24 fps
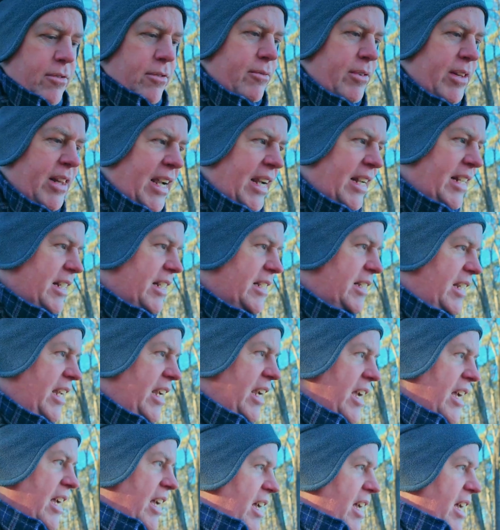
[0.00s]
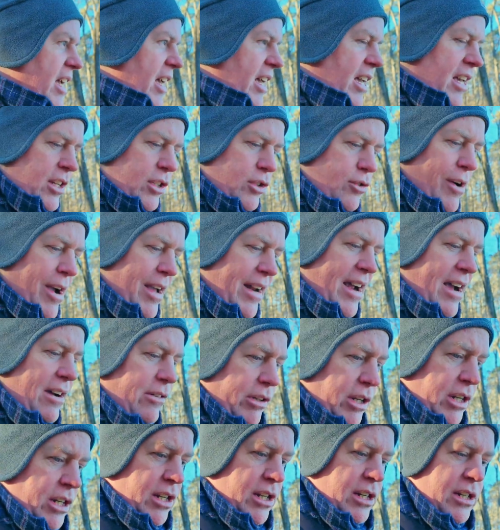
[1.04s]
would like to see tried
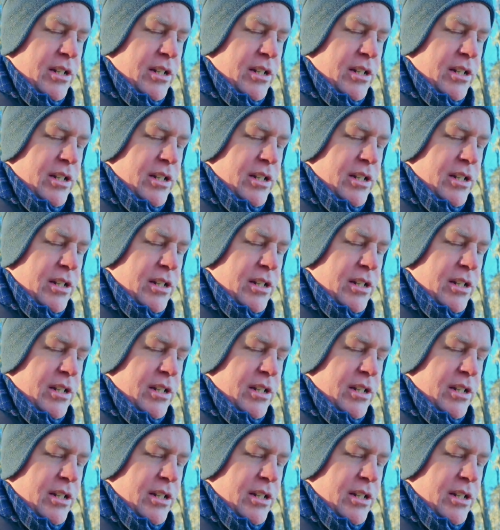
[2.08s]
out,